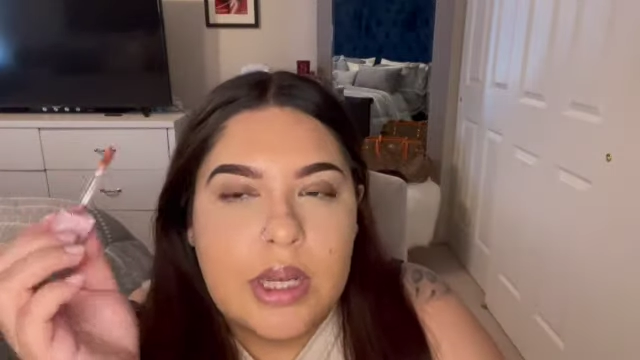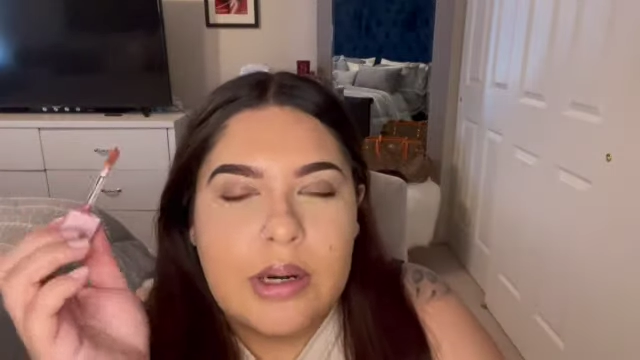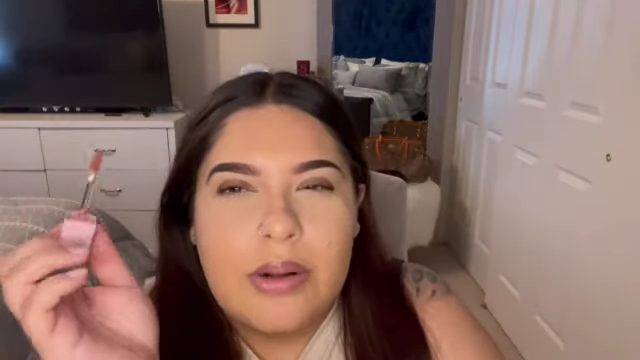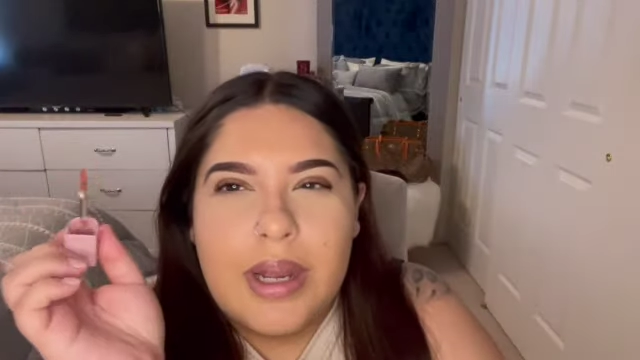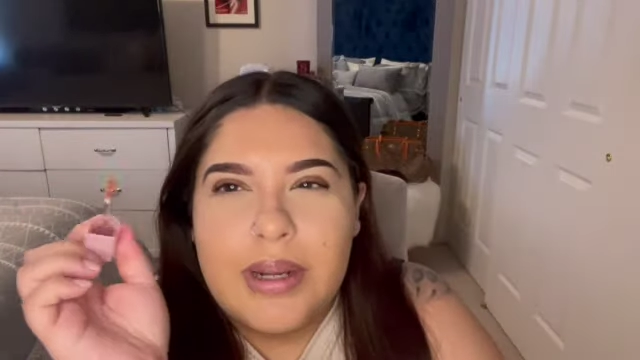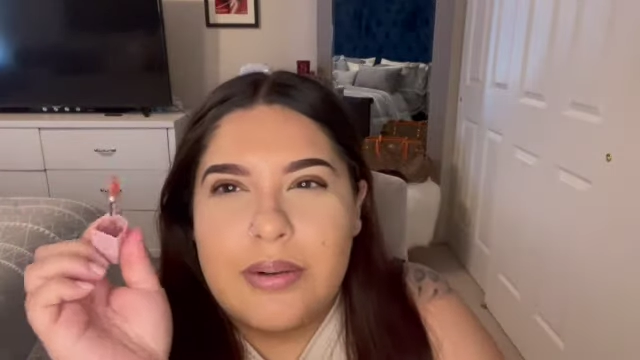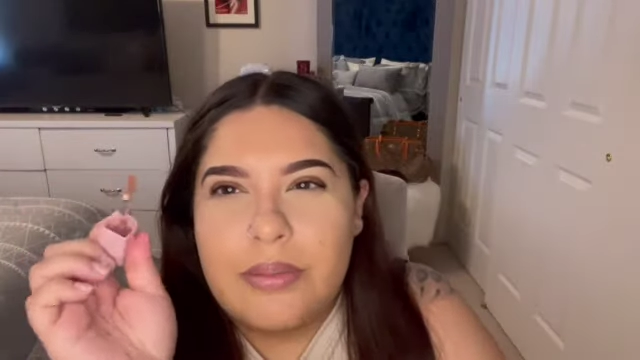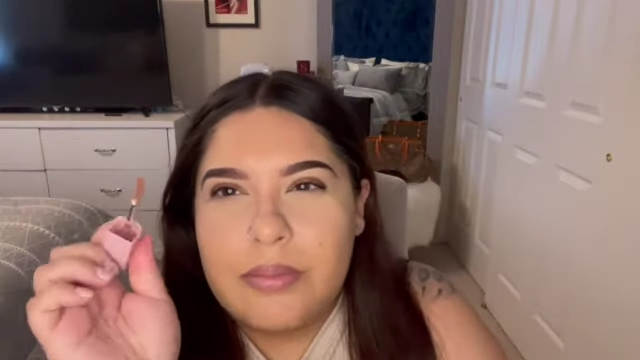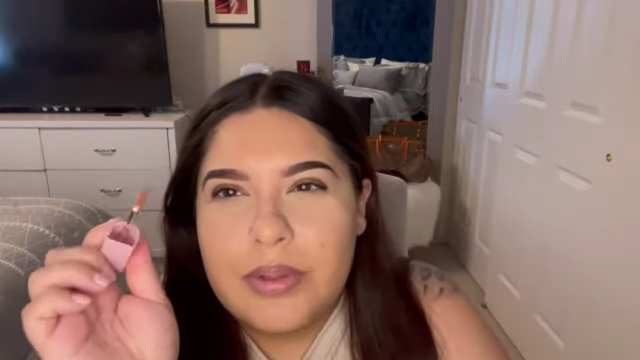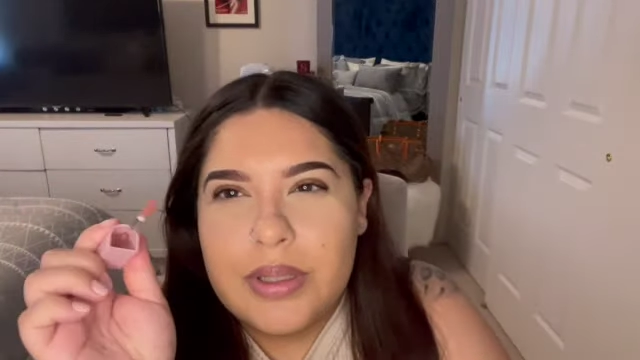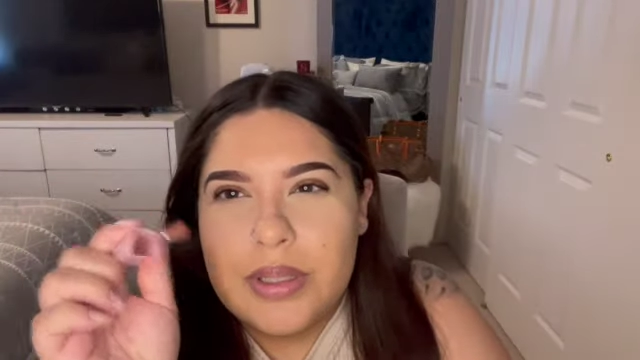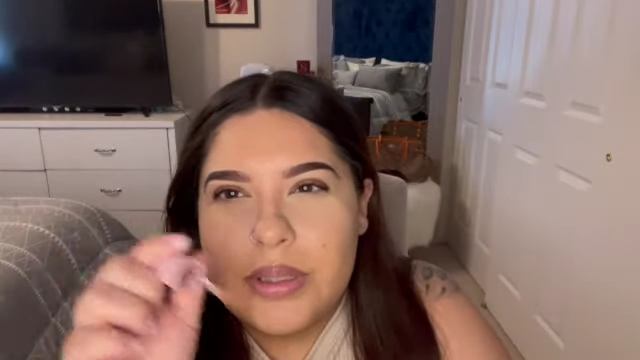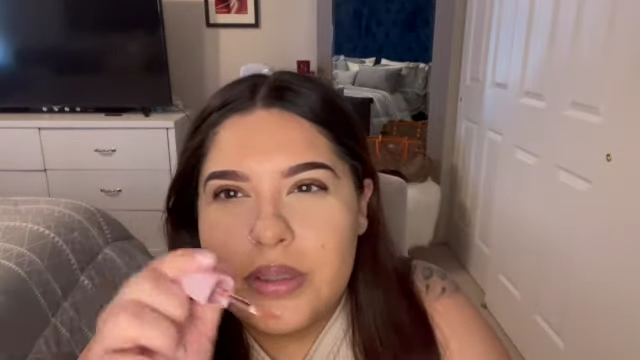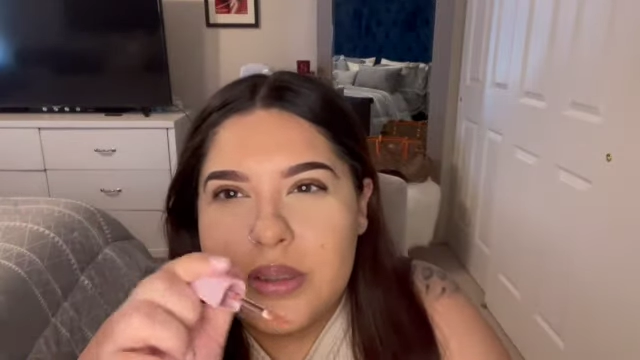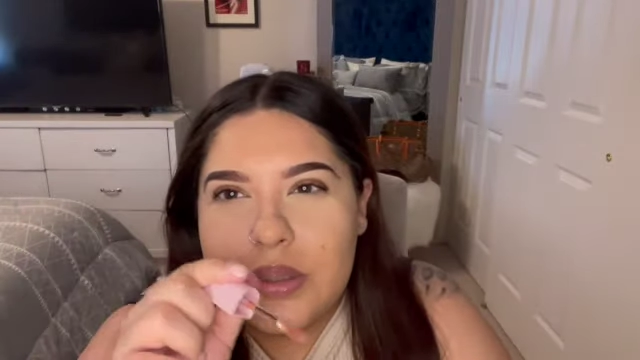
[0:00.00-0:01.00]
I don't
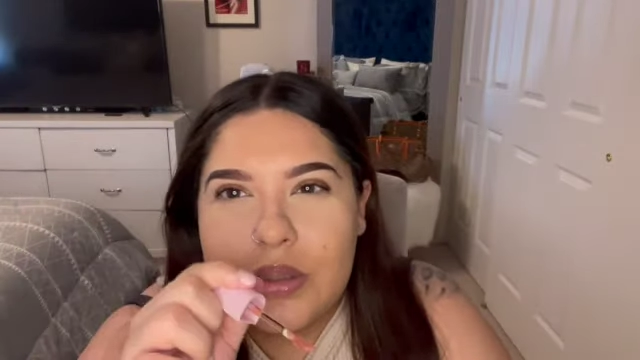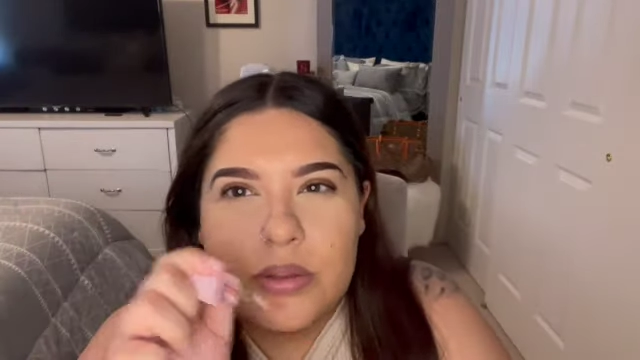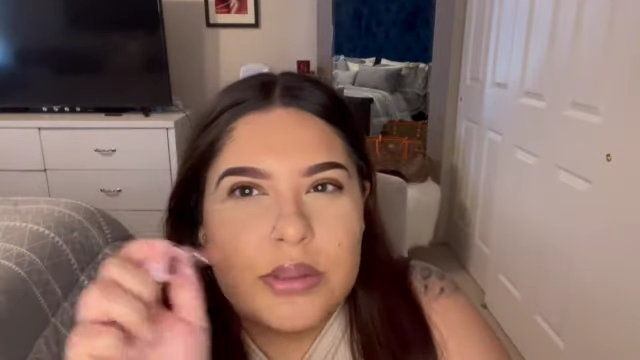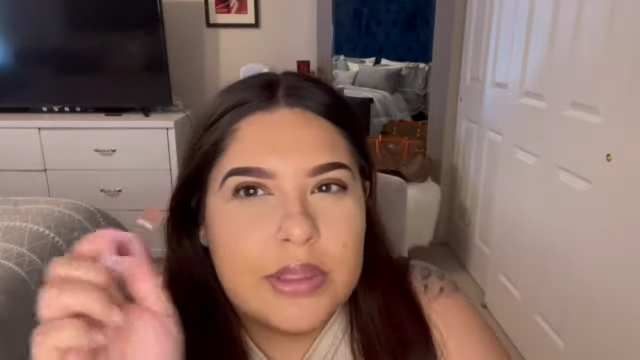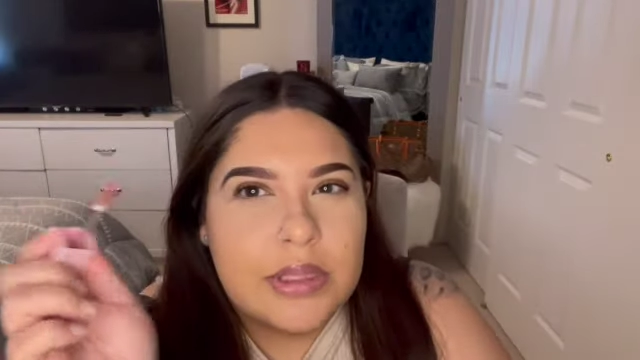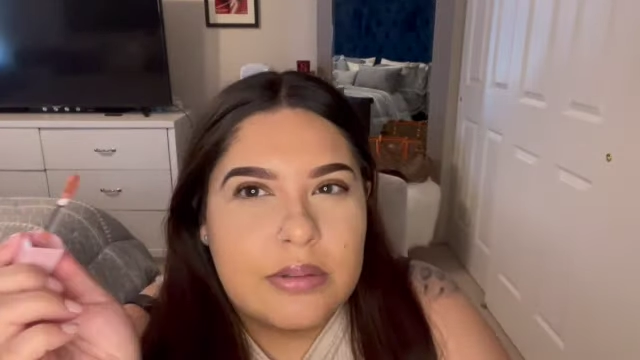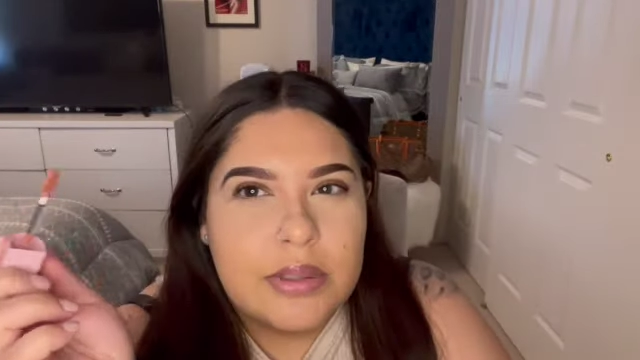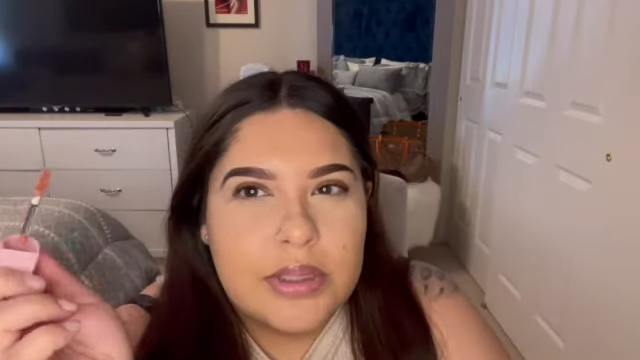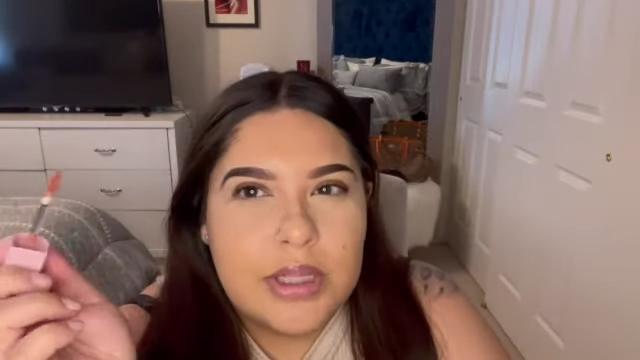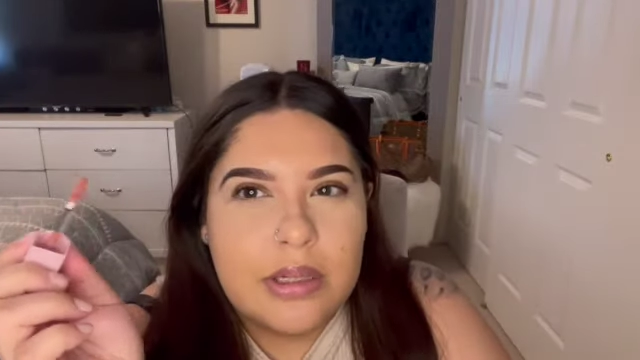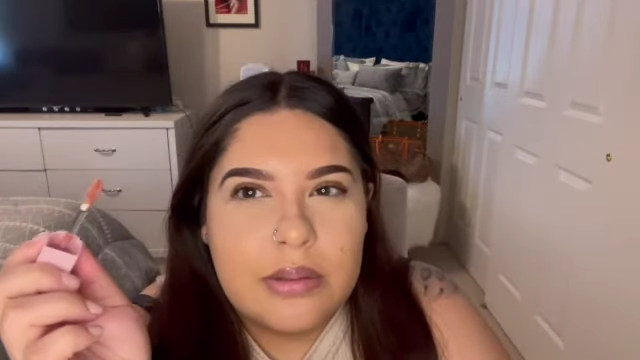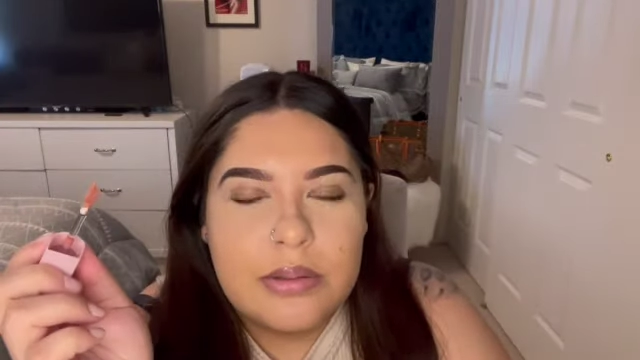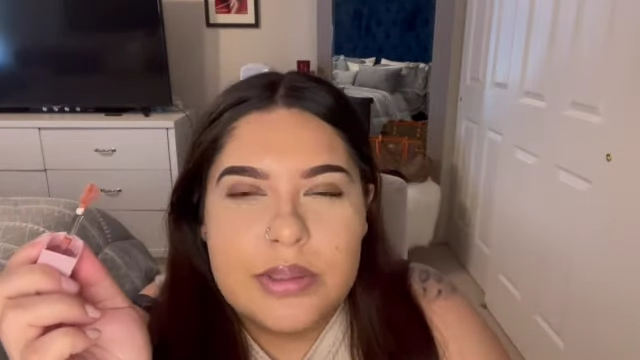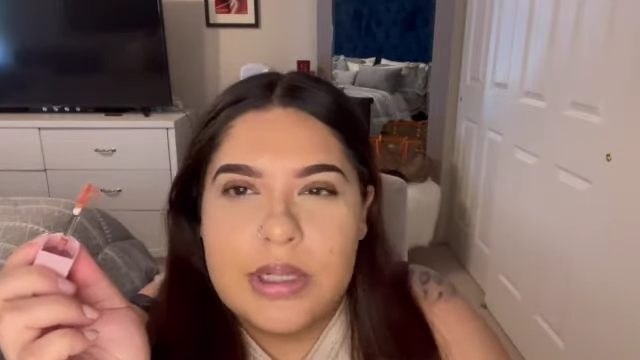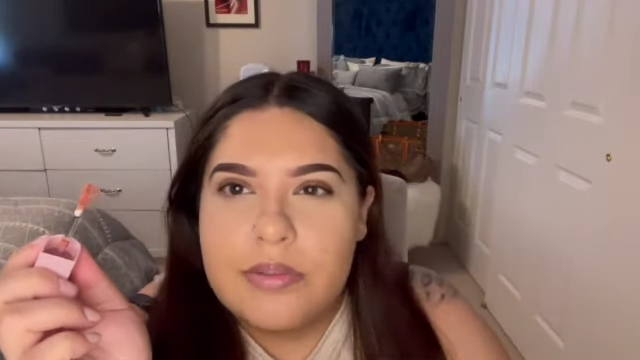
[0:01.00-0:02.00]
really use liquid
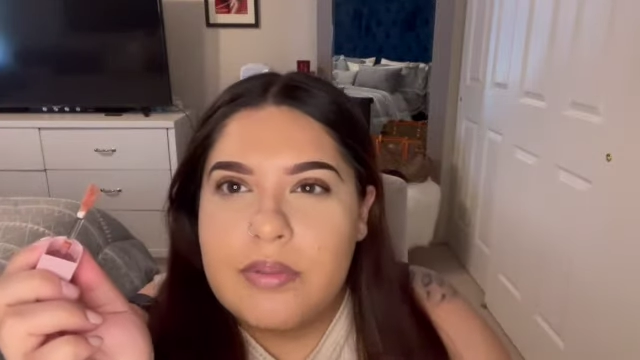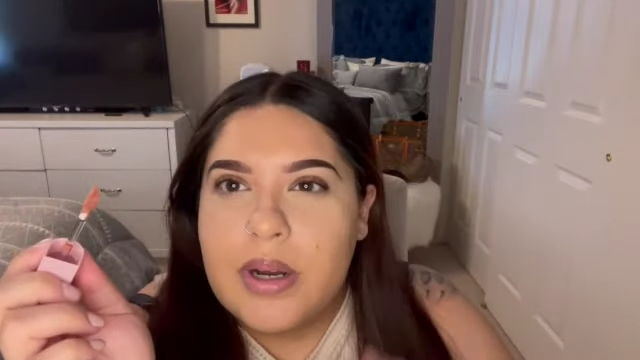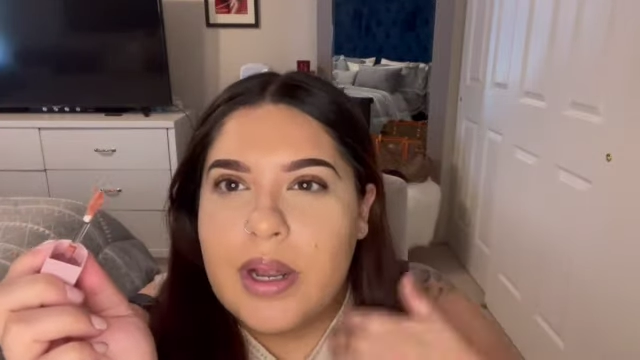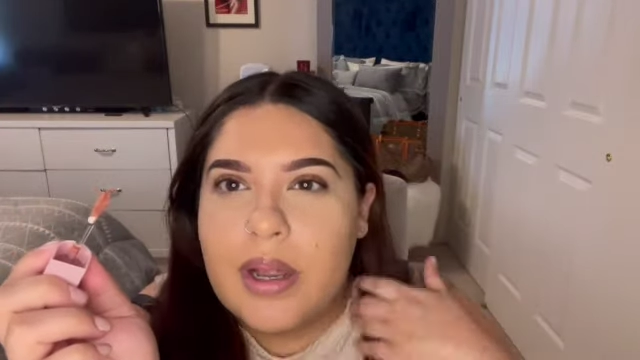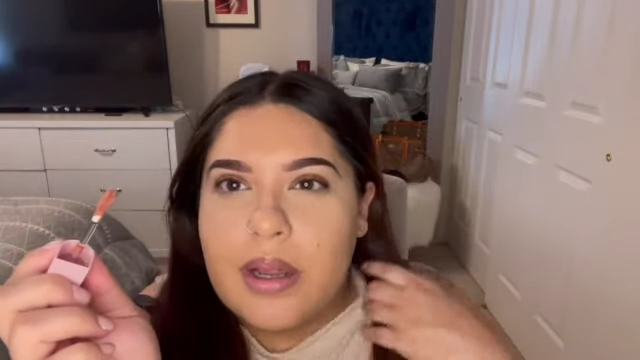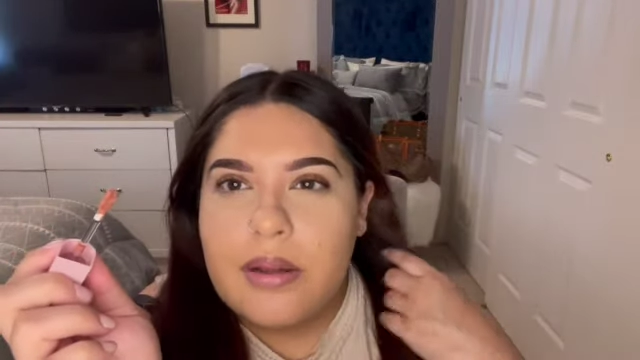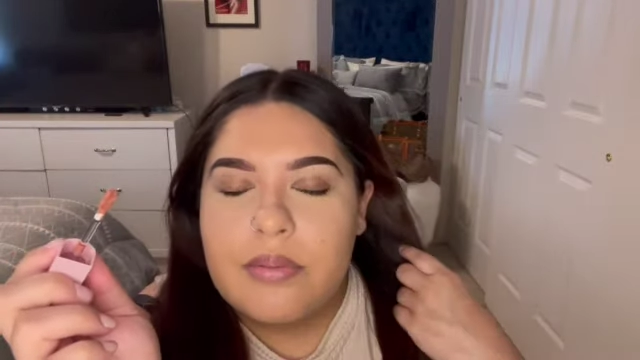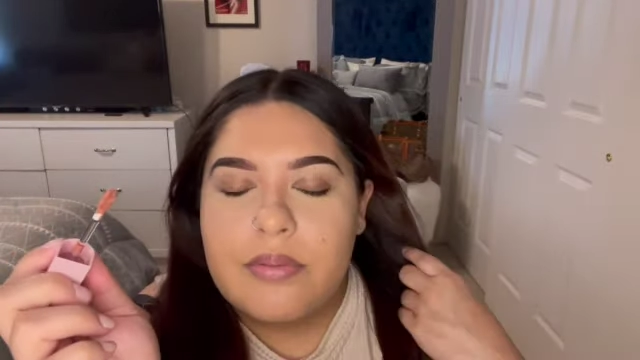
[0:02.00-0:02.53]
shadows, never have,